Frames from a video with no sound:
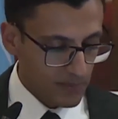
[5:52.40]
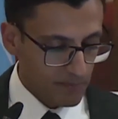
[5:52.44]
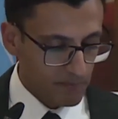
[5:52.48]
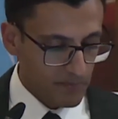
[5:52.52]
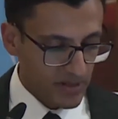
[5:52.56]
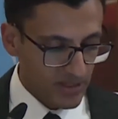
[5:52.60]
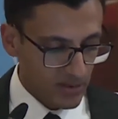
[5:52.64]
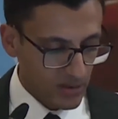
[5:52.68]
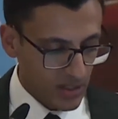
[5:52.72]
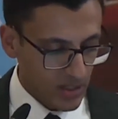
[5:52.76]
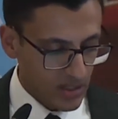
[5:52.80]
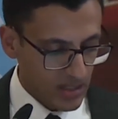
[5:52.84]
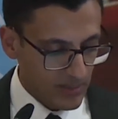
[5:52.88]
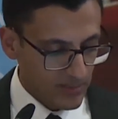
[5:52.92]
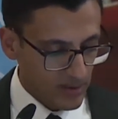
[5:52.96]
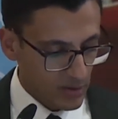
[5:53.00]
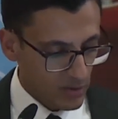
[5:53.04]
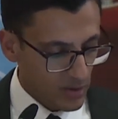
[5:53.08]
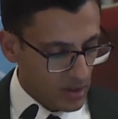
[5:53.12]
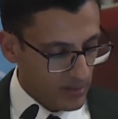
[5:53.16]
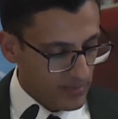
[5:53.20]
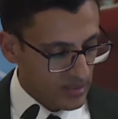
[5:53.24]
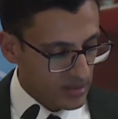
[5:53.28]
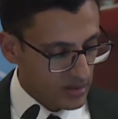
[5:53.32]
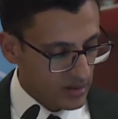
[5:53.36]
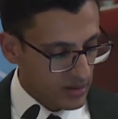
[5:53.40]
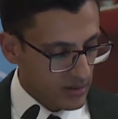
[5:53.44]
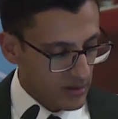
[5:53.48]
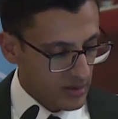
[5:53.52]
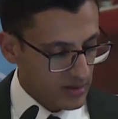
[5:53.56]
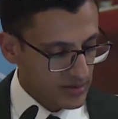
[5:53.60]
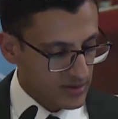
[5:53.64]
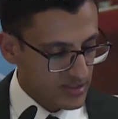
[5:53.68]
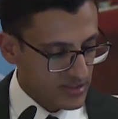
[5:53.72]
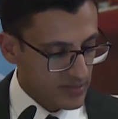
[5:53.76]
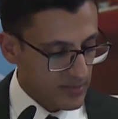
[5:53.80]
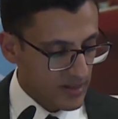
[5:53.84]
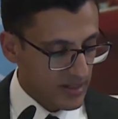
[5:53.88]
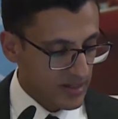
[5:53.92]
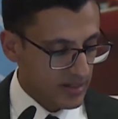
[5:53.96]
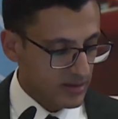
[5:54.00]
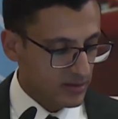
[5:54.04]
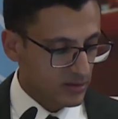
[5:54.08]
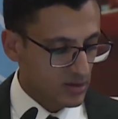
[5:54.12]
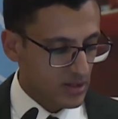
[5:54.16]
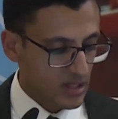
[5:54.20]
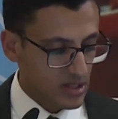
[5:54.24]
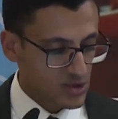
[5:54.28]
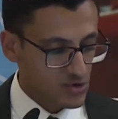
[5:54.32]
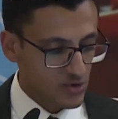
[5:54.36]
panoramic display
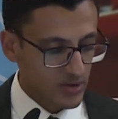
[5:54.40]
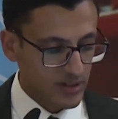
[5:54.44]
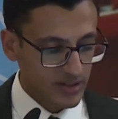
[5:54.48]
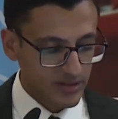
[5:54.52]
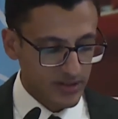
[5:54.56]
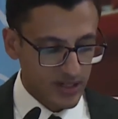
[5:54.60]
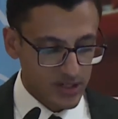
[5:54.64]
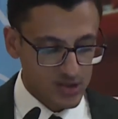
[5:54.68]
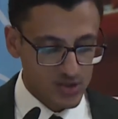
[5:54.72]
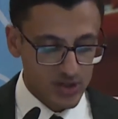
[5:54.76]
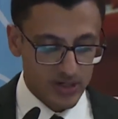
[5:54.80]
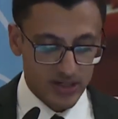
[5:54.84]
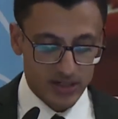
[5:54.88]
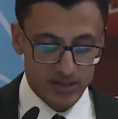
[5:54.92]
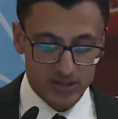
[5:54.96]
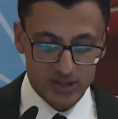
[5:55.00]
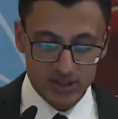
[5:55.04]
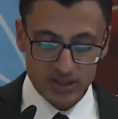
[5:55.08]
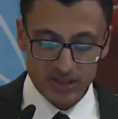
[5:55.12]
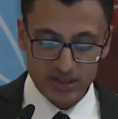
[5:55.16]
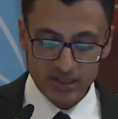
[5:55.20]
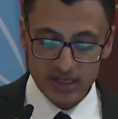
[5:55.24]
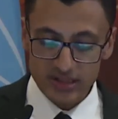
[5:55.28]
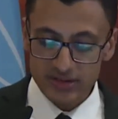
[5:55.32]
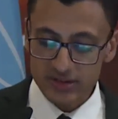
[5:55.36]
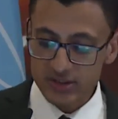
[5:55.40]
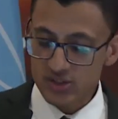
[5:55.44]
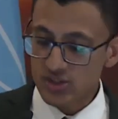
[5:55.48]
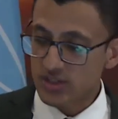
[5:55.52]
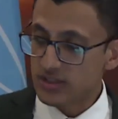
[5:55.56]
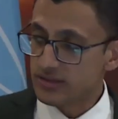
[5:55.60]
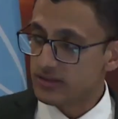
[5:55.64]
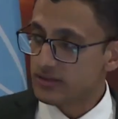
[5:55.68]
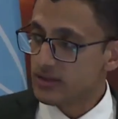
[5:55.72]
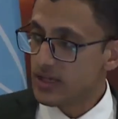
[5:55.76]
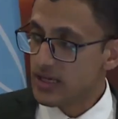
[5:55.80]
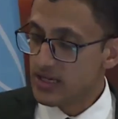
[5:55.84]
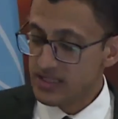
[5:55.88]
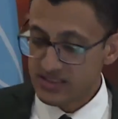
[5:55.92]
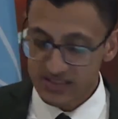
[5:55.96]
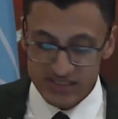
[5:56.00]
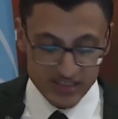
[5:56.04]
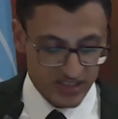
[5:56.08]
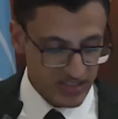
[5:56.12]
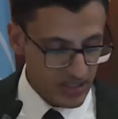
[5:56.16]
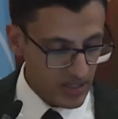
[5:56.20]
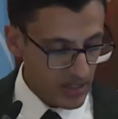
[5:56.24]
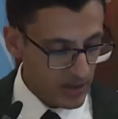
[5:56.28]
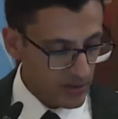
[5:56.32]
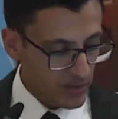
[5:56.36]
in culture and natural heritage. In addition,
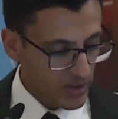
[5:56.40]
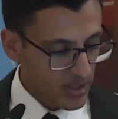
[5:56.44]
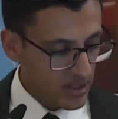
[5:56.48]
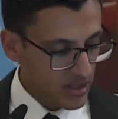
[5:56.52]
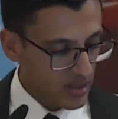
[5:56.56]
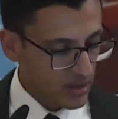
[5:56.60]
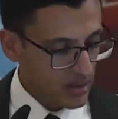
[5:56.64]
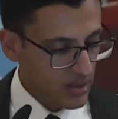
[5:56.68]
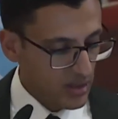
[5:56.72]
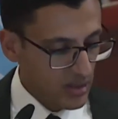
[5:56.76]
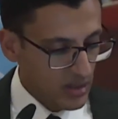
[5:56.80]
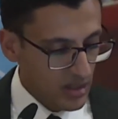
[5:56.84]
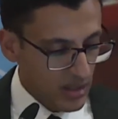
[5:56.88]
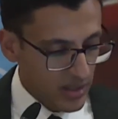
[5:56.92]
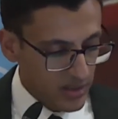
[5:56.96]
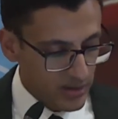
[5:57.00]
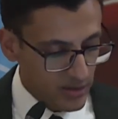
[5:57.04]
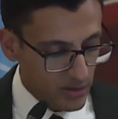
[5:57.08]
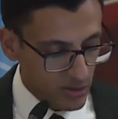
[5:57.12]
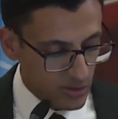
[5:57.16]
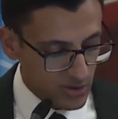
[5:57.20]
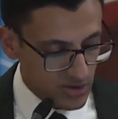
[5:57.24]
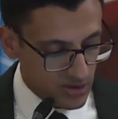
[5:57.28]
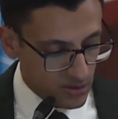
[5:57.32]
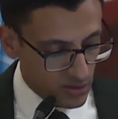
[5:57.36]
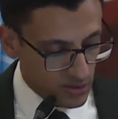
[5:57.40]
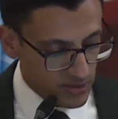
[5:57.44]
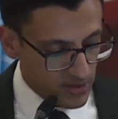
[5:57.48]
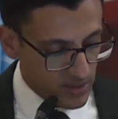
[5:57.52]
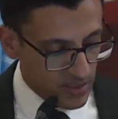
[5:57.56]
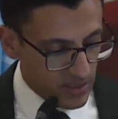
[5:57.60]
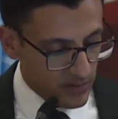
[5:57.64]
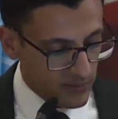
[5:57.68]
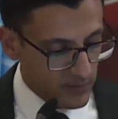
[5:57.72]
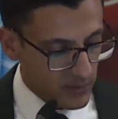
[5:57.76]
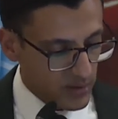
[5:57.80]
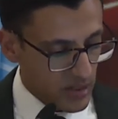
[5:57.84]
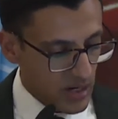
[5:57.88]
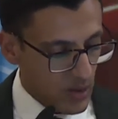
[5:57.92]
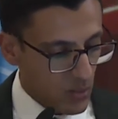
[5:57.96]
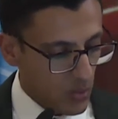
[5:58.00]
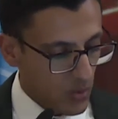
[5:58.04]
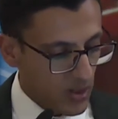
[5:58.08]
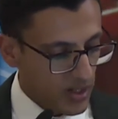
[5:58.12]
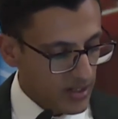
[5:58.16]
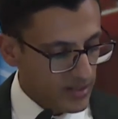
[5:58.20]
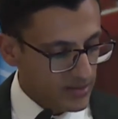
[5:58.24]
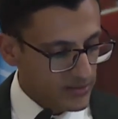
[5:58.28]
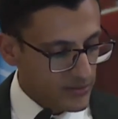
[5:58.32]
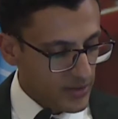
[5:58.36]
this area used to deliver a
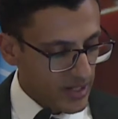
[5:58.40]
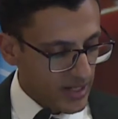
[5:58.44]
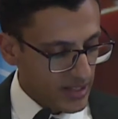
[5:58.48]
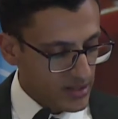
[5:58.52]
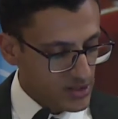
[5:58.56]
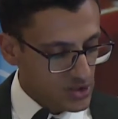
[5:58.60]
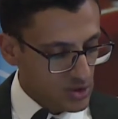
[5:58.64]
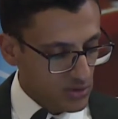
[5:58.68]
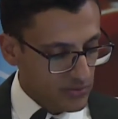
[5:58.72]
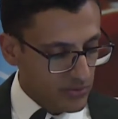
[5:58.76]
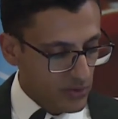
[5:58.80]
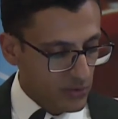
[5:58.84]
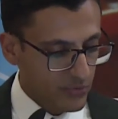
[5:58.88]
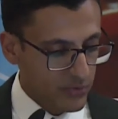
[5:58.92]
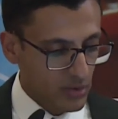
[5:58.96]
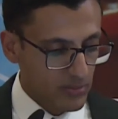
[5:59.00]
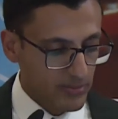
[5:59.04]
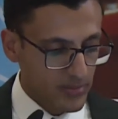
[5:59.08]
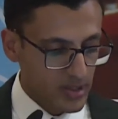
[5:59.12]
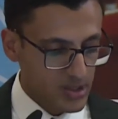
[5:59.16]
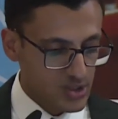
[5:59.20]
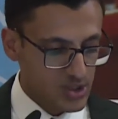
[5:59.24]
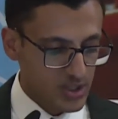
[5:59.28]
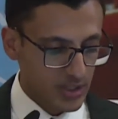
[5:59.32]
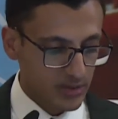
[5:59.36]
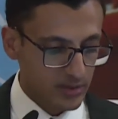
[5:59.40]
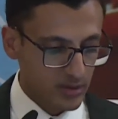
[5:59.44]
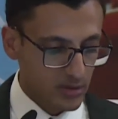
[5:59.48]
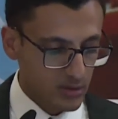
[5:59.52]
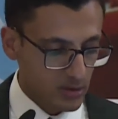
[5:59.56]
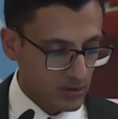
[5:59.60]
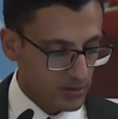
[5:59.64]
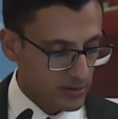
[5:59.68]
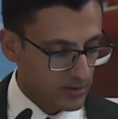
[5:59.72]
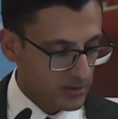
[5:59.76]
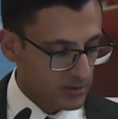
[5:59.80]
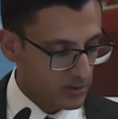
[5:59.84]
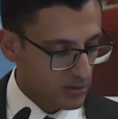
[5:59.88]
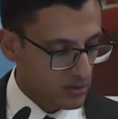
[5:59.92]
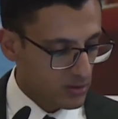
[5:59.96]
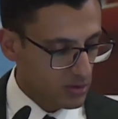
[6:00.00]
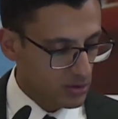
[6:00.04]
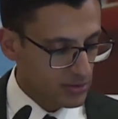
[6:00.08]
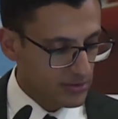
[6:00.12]
wide range of information could